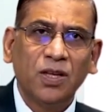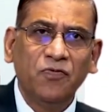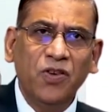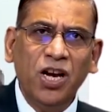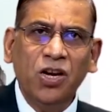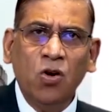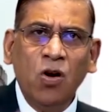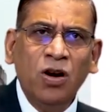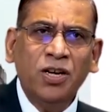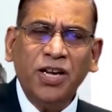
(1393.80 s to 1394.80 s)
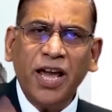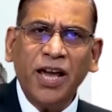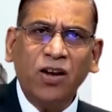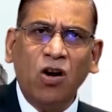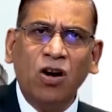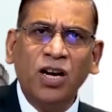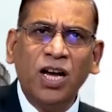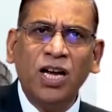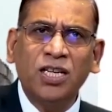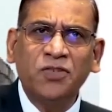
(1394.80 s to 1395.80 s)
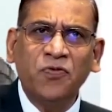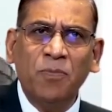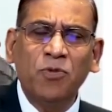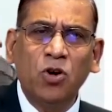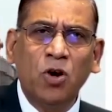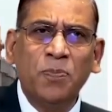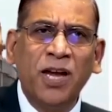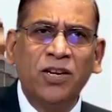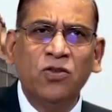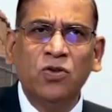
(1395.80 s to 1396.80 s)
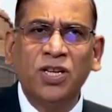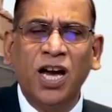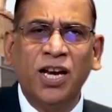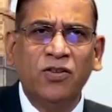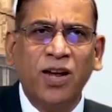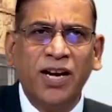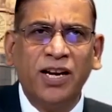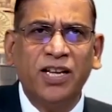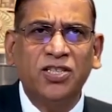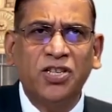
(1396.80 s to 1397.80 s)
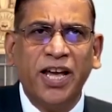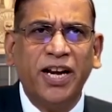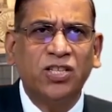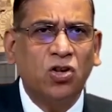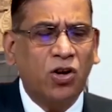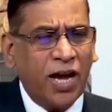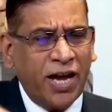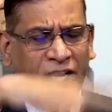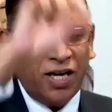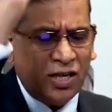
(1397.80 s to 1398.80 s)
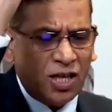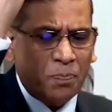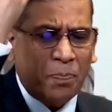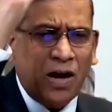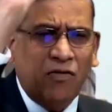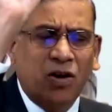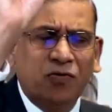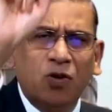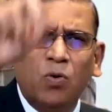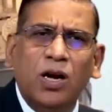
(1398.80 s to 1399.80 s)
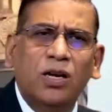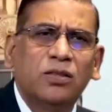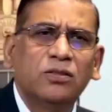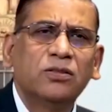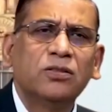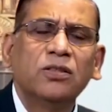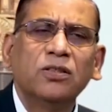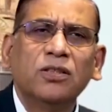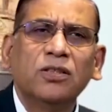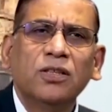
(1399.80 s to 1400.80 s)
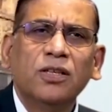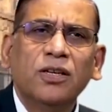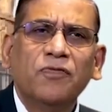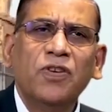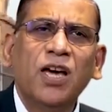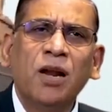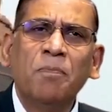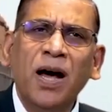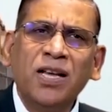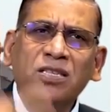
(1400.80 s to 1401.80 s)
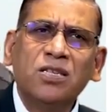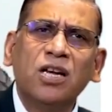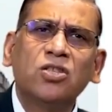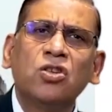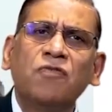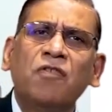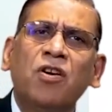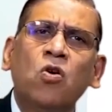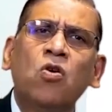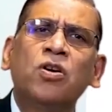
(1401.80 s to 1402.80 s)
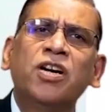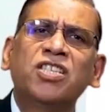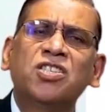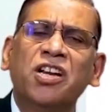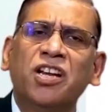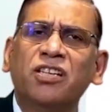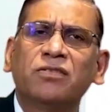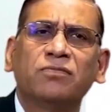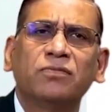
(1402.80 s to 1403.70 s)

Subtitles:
We don't take orders from European Union, United States, or any other power of the world. We are masters of our own destiny.